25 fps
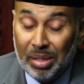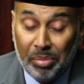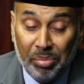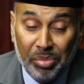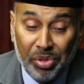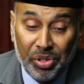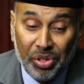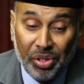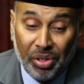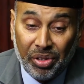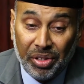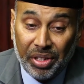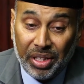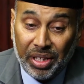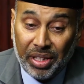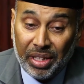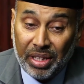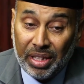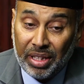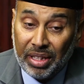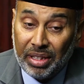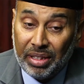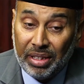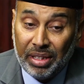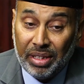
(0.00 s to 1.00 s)
majority
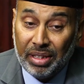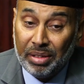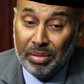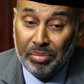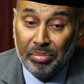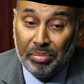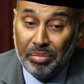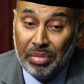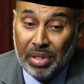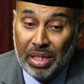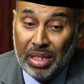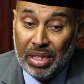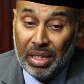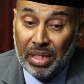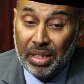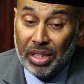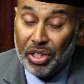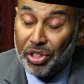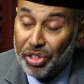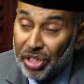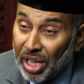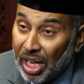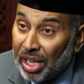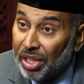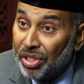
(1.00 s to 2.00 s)
there. And they
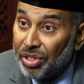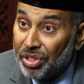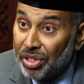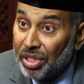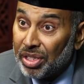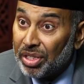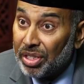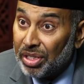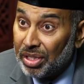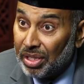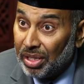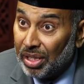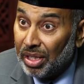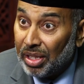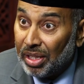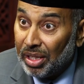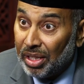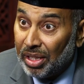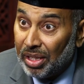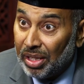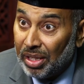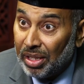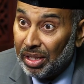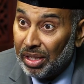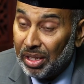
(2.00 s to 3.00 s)
challenged us
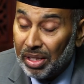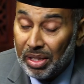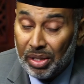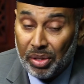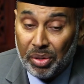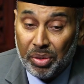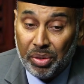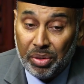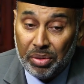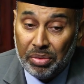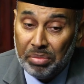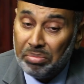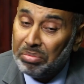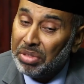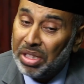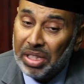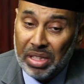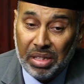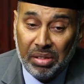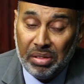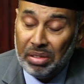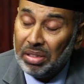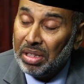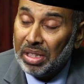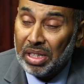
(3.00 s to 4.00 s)
in the court, but
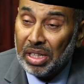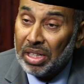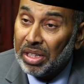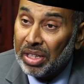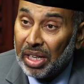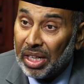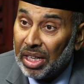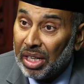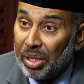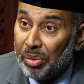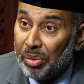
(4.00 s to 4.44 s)
they didn't get